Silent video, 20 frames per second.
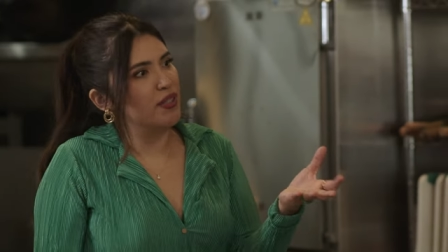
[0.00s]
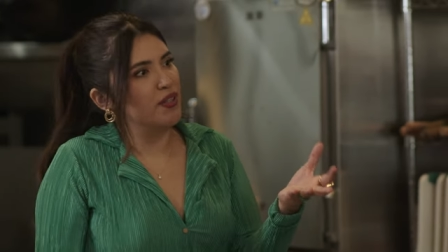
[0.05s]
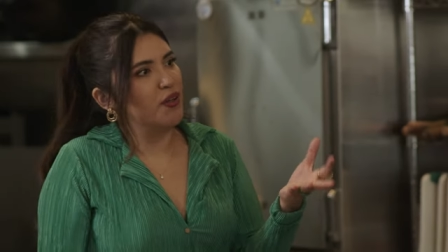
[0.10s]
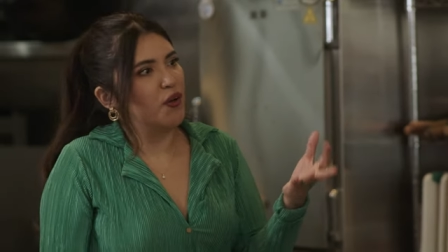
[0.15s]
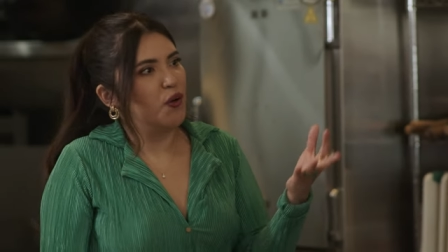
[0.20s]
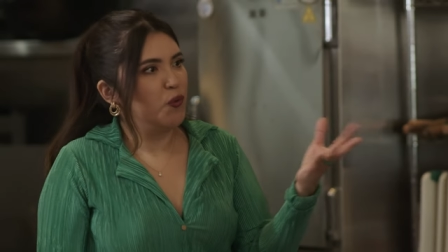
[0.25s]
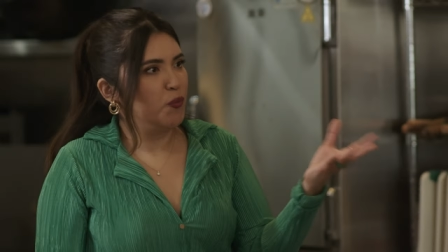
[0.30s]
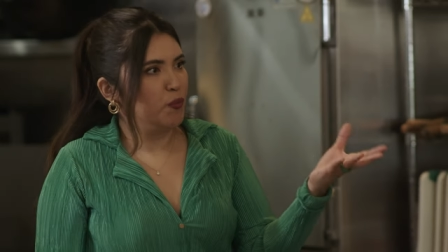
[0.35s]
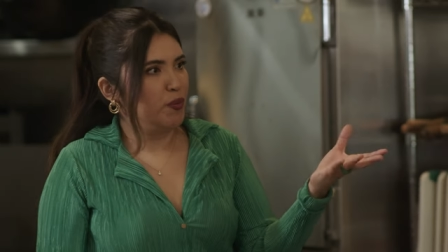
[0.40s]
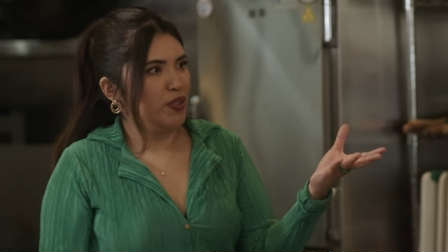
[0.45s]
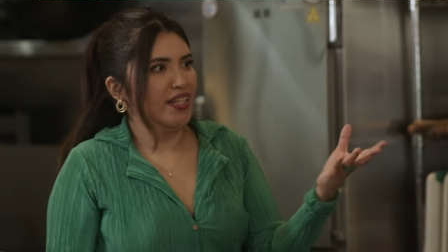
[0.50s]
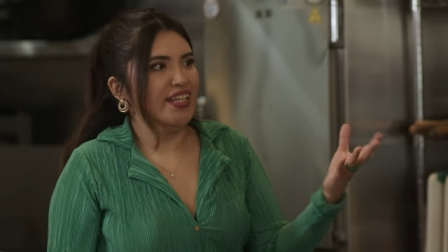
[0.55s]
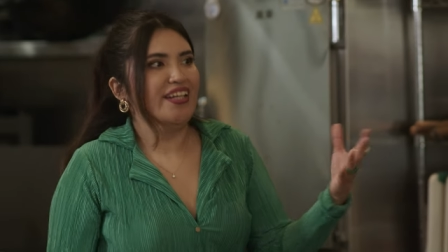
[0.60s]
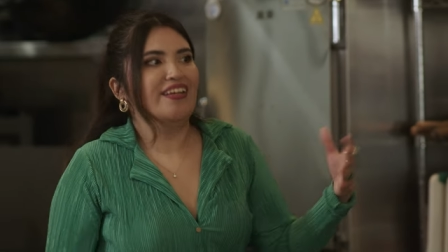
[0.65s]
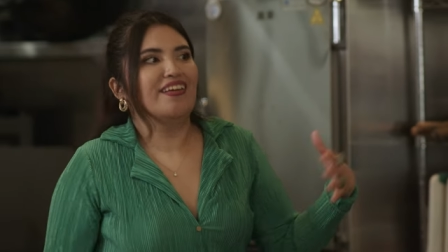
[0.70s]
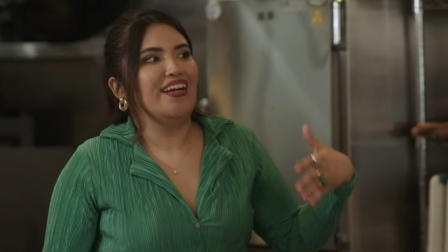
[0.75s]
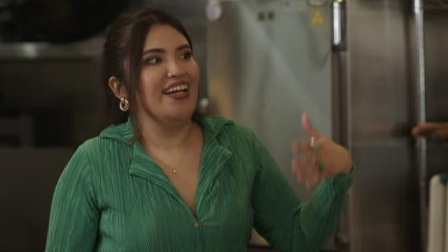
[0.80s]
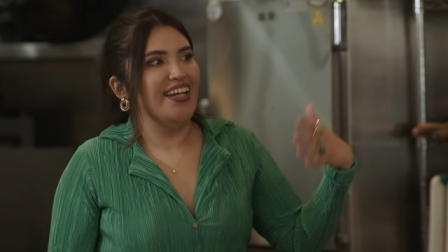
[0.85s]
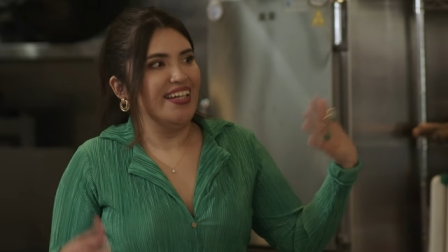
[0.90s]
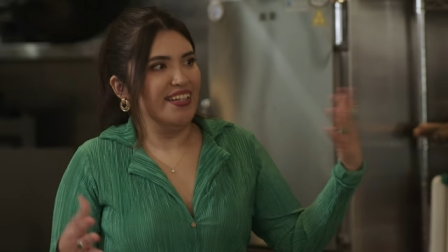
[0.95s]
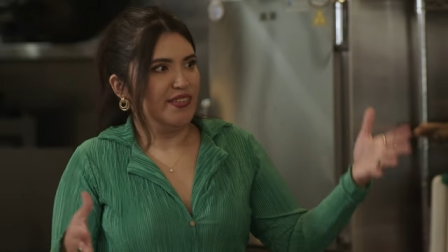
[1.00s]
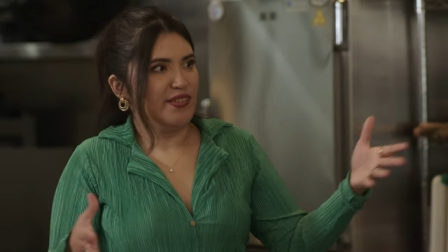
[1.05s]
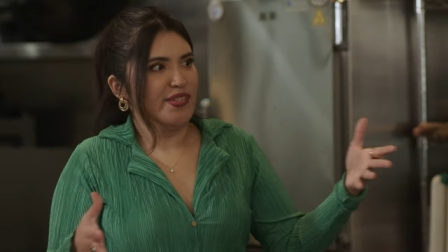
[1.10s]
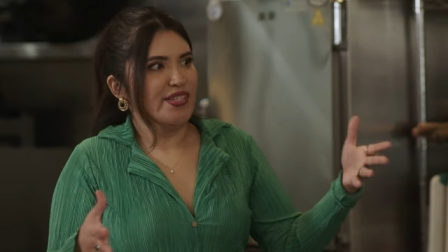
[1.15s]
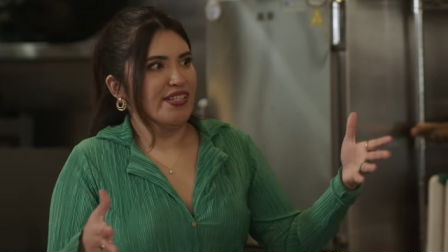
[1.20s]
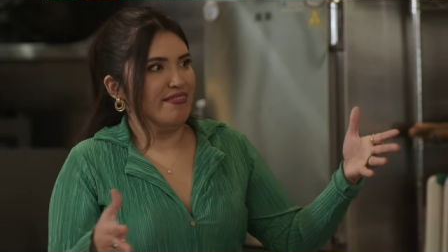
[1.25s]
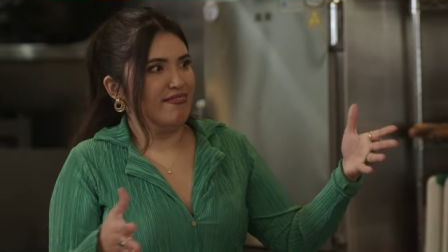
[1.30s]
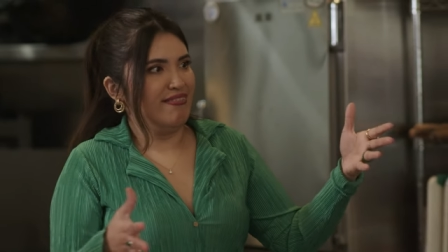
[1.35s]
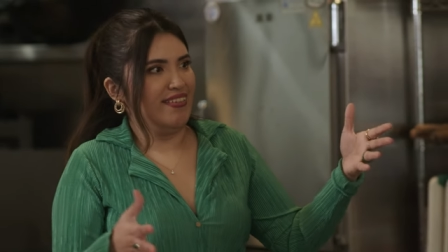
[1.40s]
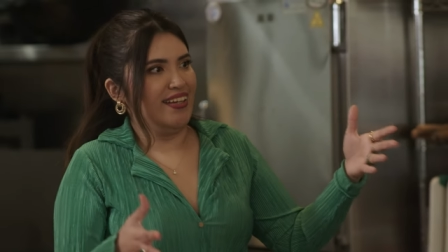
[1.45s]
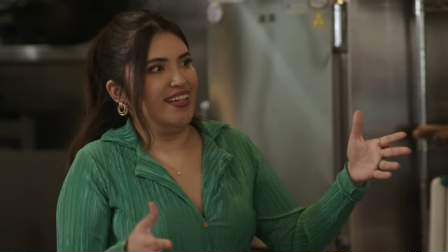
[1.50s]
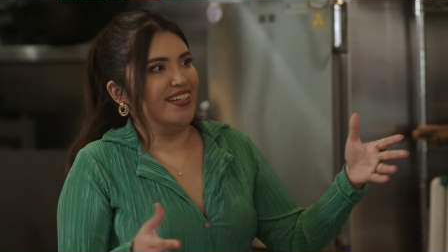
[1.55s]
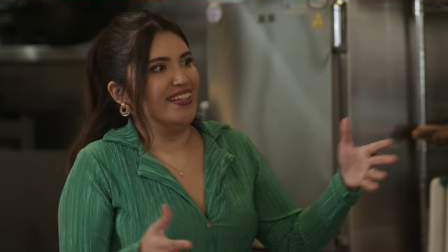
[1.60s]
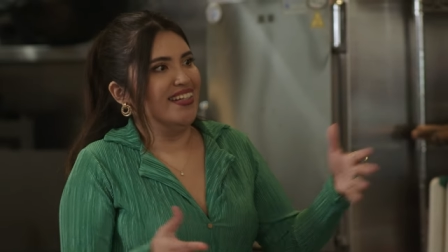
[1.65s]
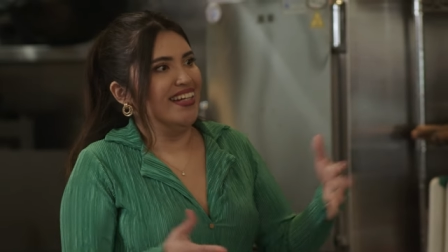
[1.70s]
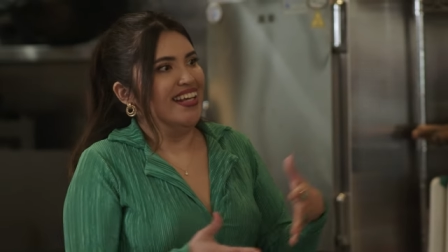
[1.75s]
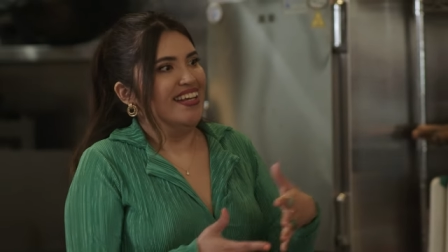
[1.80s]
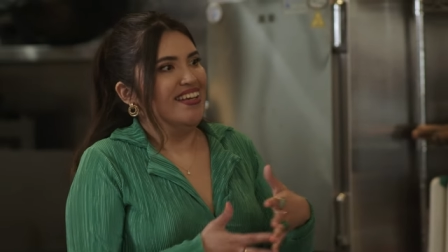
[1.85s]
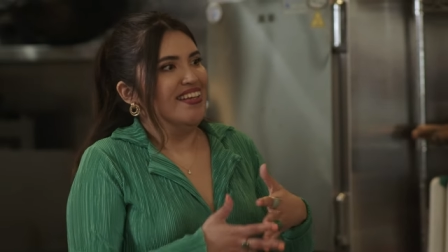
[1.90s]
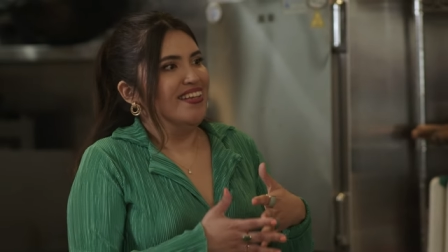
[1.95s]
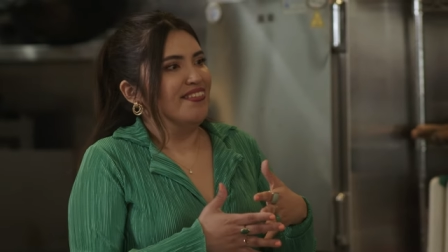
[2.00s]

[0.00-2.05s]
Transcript: been open here at Rosinfan